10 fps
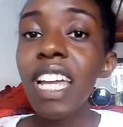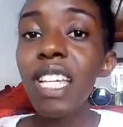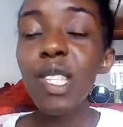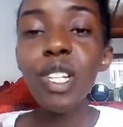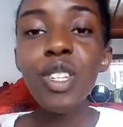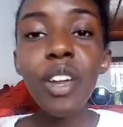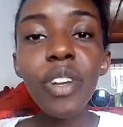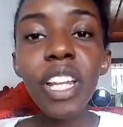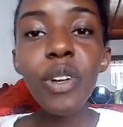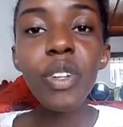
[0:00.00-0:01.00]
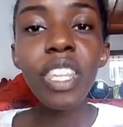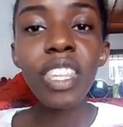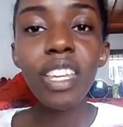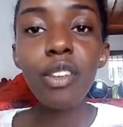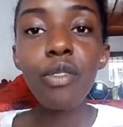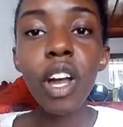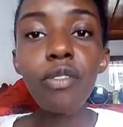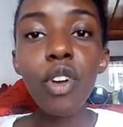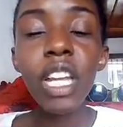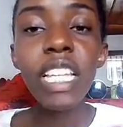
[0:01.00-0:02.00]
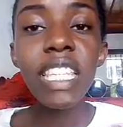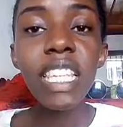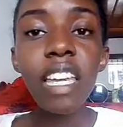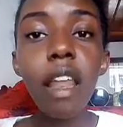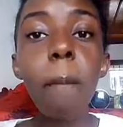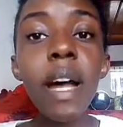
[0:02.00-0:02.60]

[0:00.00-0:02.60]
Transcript: is also a really good thing if you have oily skin,